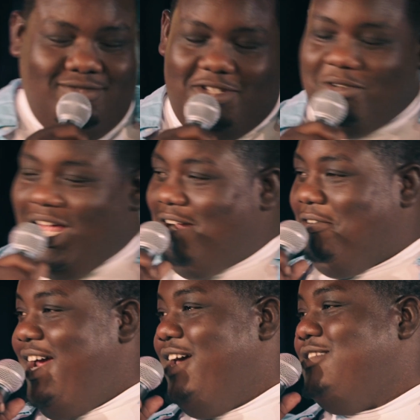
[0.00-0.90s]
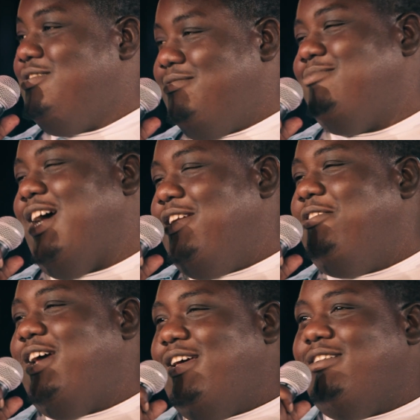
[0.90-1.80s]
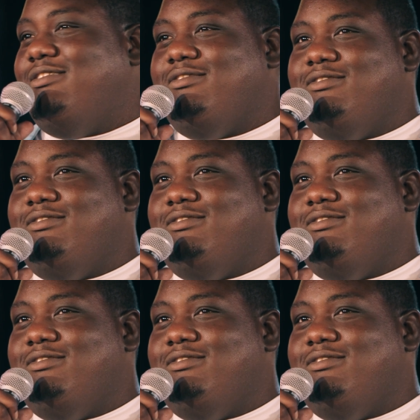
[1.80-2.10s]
You like ranch? I knew that.